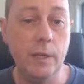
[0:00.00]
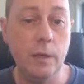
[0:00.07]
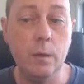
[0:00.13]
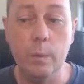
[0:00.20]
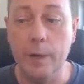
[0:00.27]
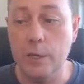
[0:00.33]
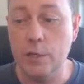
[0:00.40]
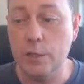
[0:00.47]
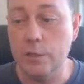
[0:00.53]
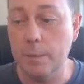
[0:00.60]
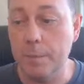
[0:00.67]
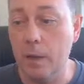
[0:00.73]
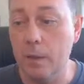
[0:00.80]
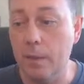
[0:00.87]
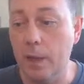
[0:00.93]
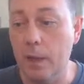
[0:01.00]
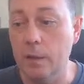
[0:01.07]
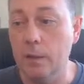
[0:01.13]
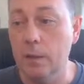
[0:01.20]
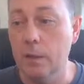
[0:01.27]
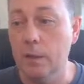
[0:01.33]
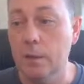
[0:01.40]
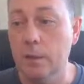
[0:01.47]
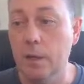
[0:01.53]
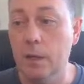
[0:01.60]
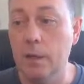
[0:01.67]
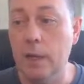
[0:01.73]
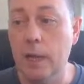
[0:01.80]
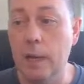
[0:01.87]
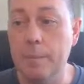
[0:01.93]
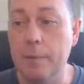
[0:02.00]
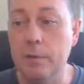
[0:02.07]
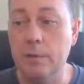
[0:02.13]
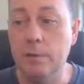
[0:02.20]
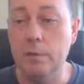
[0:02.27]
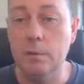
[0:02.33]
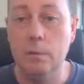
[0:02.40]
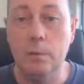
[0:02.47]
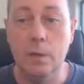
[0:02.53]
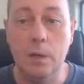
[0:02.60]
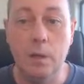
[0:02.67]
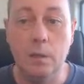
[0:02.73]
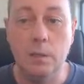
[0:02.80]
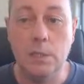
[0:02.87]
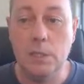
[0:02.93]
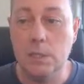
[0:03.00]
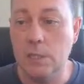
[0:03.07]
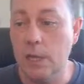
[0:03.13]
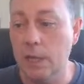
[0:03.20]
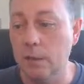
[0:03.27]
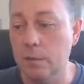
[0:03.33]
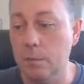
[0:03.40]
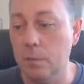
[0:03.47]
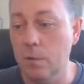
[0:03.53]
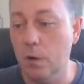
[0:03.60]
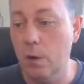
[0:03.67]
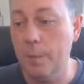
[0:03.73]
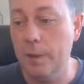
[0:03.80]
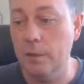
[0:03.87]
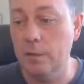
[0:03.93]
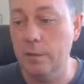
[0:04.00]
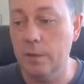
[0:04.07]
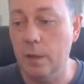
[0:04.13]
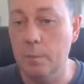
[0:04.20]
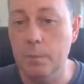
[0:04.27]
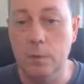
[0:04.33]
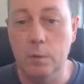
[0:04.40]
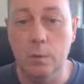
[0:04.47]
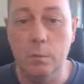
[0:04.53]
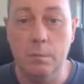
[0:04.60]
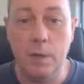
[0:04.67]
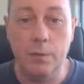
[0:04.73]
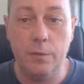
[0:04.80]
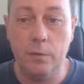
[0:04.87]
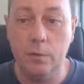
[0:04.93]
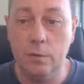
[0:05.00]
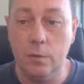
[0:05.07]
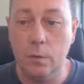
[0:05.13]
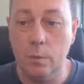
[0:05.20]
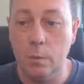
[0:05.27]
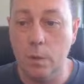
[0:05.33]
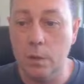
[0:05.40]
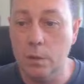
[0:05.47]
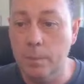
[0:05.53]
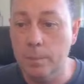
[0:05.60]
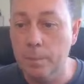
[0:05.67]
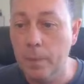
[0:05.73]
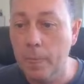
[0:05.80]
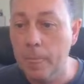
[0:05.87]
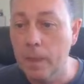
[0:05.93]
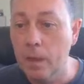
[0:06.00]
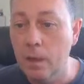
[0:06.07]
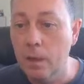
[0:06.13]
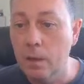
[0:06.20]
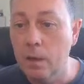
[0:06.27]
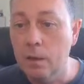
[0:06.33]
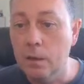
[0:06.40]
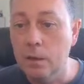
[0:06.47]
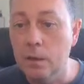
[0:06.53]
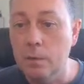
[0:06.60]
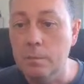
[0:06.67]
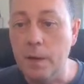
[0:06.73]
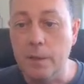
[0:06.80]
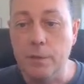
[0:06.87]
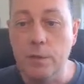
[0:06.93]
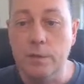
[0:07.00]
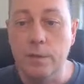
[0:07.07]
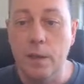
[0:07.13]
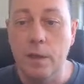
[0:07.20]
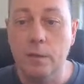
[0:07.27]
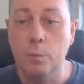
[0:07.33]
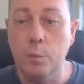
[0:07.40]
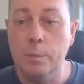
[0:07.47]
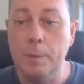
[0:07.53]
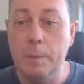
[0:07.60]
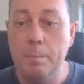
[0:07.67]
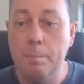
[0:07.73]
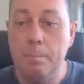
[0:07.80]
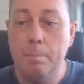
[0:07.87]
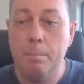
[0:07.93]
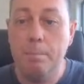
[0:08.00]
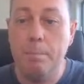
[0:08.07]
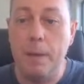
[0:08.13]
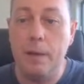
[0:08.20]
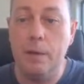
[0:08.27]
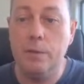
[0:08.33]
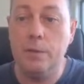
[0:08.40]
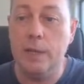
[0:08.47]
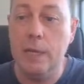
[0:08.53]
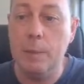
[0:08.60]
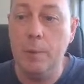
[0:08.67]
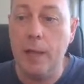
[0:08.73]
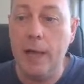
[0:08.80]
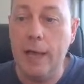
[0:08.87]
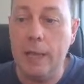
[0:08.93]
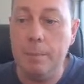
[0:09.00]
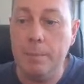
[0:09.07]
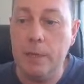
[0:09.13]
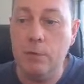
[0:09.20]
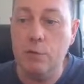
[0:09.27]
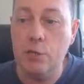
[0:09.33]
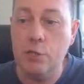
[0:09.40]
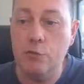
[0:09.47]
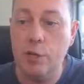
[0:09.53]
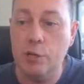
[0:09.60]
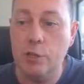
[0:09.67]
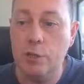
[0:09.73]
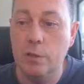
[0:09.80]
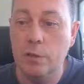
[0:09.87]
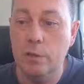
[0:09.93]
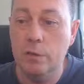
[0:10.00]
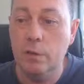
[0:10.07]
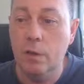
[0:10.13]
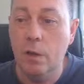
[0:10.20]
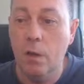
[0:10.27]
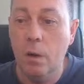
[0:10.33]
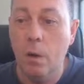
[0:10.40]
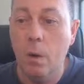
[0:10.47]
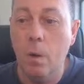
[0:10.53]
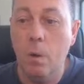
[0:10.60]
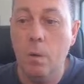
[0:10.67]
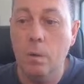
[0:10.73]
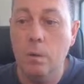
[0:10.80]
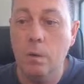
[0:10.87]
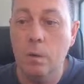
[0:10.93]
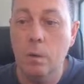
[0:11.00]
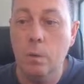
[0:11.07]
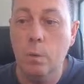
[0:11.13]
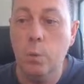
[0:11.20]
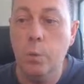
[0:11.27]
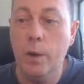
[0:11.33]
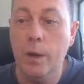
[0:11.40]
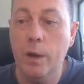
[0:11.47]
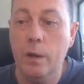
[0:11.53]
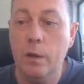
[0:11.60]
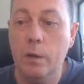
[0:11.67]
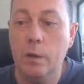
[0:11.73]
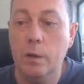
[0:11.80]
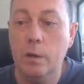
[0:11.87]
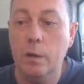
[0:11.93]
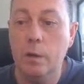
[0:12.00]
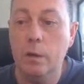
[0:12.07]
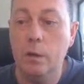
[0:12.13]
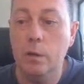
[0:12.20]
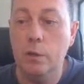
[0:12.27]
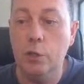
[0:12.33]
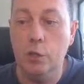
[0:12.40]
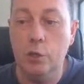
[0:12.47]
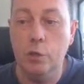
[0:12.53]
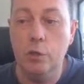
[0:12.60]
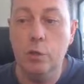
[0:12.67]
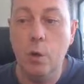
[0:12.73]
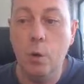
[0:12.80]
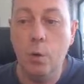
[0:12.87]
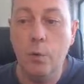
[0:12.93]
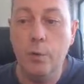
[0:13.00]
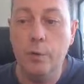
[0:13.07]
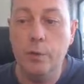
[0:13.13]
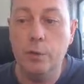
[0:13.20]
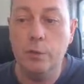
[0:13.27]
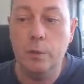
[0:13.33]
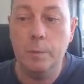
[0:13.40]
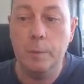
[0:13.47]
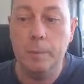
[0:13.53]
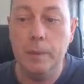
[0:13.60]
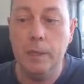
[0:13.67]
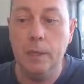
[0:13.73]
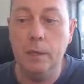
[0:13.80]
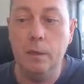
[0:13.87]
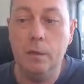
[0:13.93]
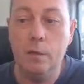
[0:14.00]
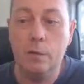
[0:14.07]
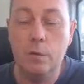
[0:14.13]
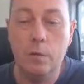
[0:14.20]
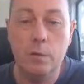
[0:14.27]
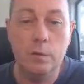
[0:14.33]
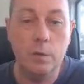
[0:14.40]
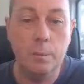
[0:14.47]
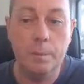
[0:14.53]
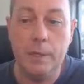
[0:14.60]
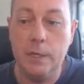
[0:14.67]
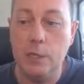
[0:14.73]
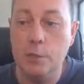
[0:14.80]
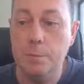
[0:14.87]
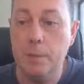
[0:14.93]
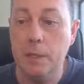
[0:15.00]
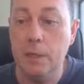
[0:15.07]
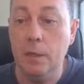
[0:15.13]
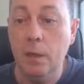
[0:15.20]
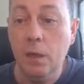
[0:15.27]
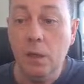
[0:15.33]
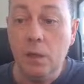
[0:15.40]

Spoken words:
any questions about that, then happy to take some comments down below. Matthew's got one. Matthew says, would it be better to enable IP restrictions on where you could call your WP-Cron.php?